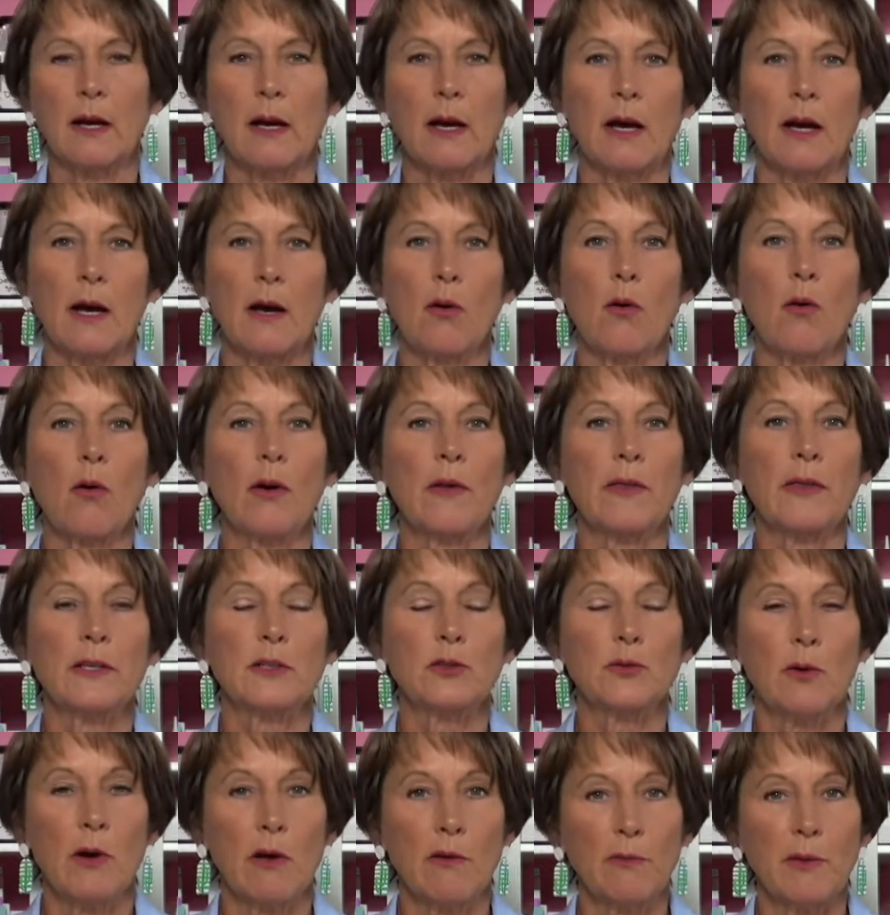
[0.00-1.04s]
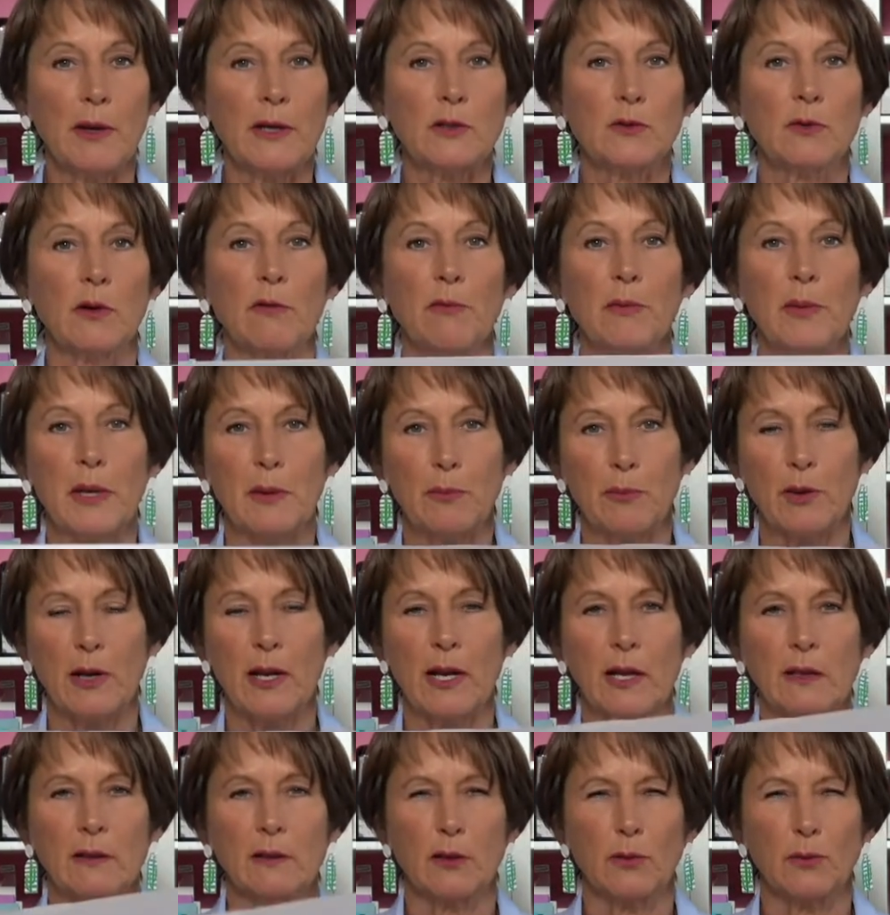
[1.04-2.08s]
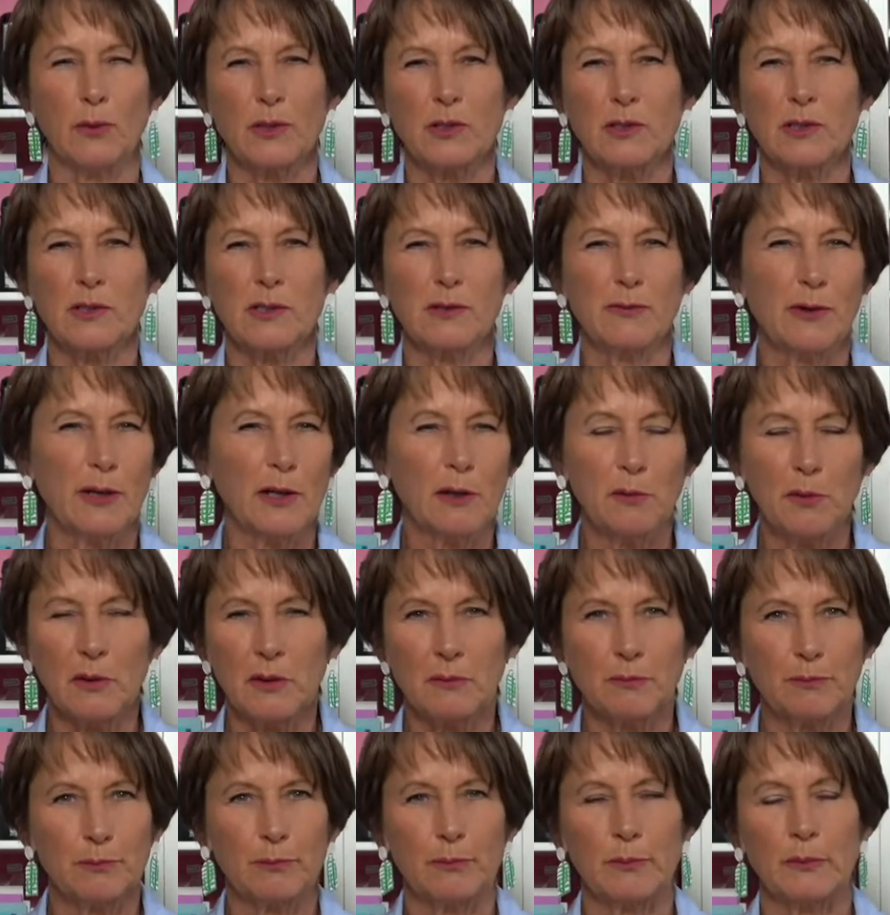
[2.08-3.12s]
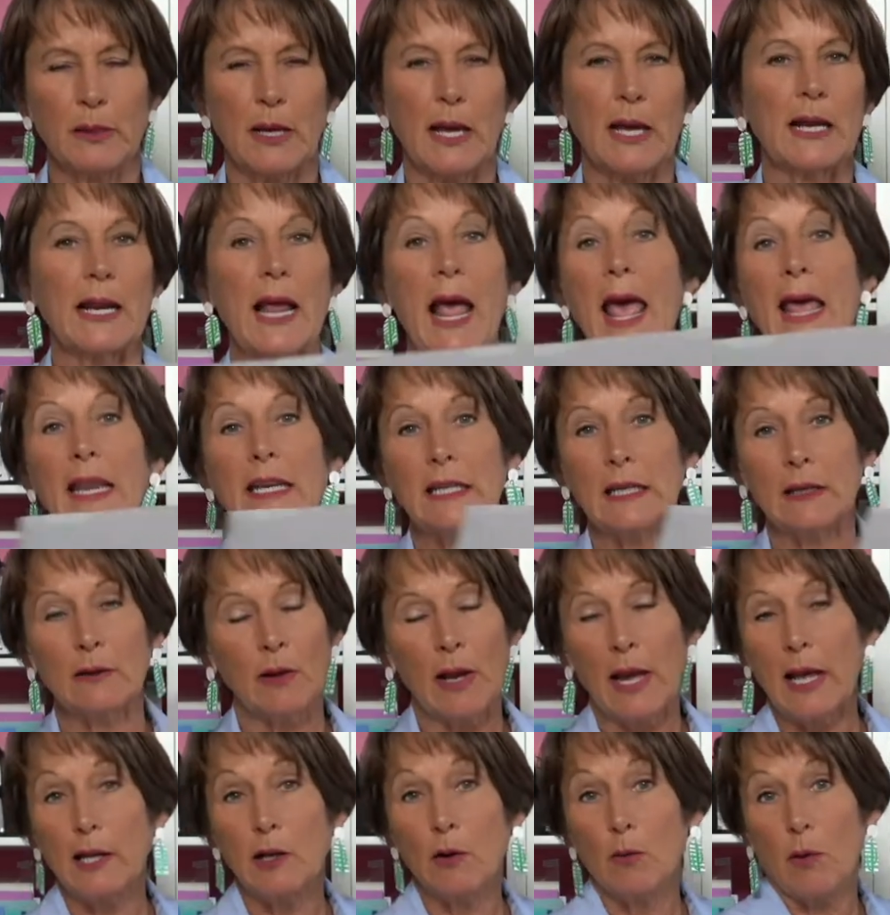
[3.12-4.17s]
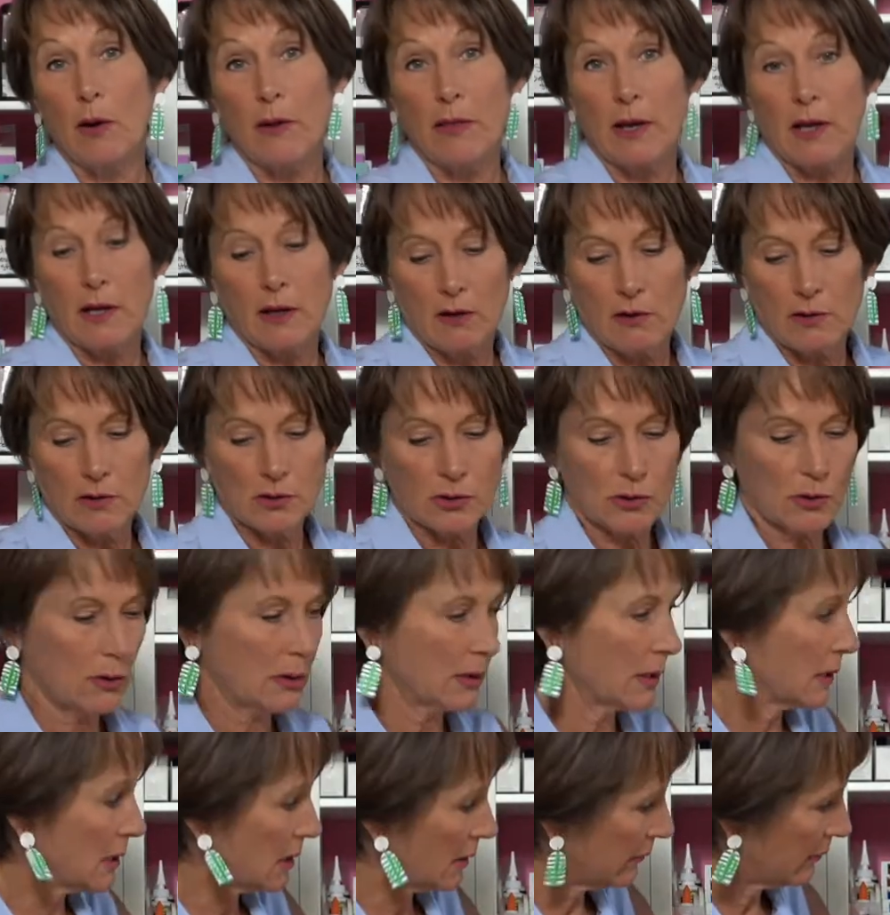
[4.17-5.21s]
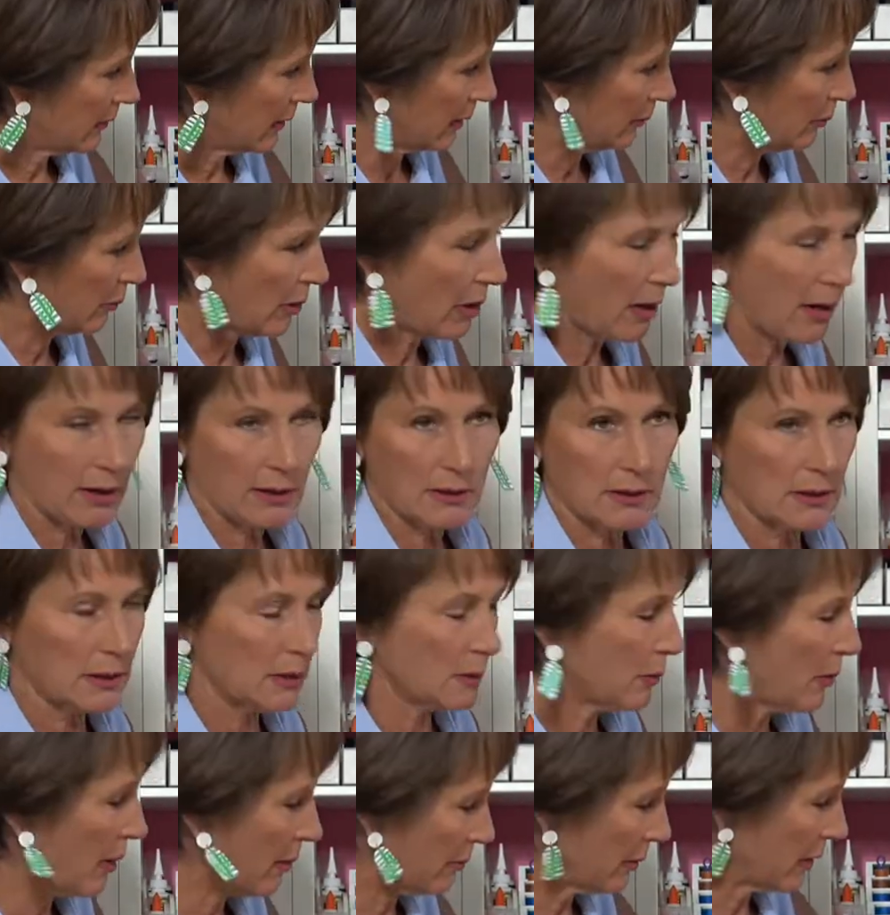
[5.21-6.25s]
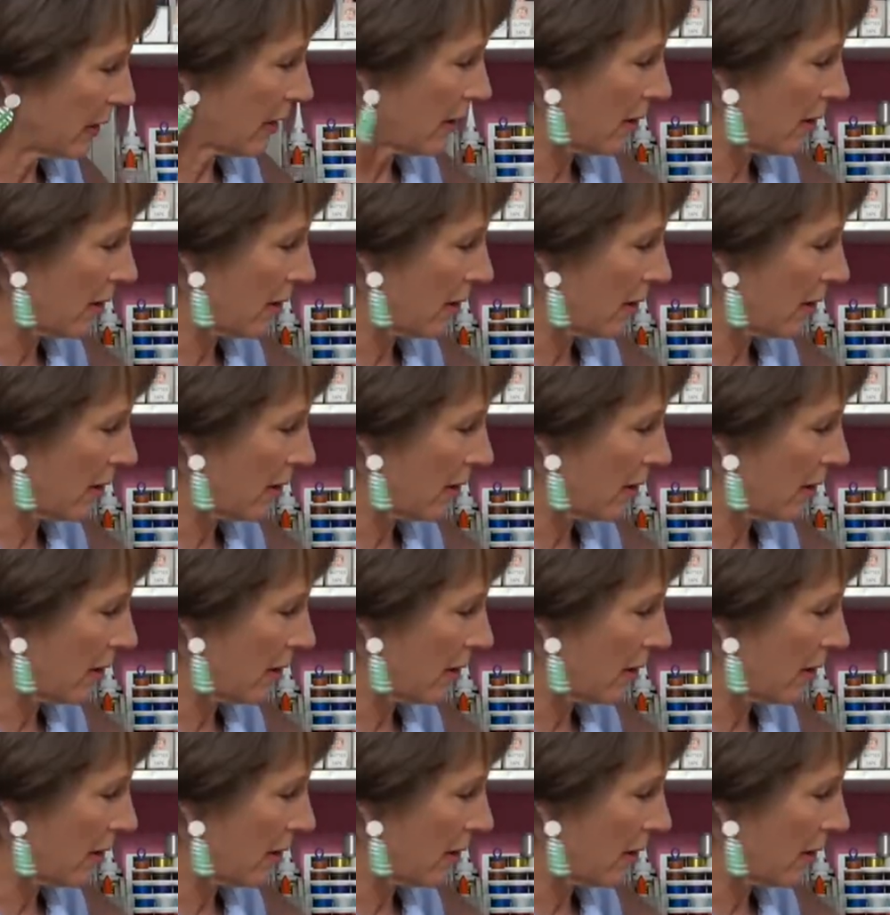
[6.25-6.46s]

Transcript: uh, or the 12 by 12 paper handler, which is available any anywhere that carries totally Tiffany products. It's probably